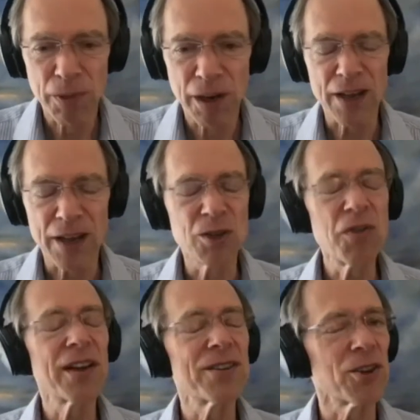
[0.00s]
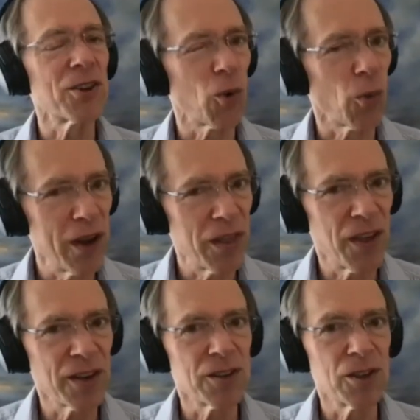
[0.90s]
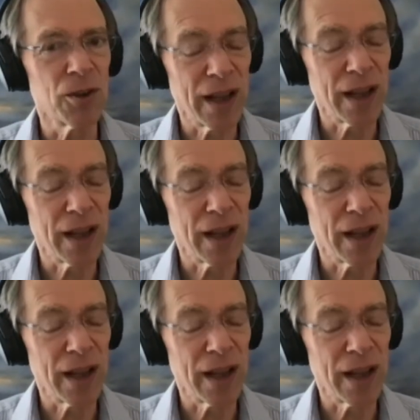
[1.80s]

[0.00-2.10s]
but i do think it's a great thing to do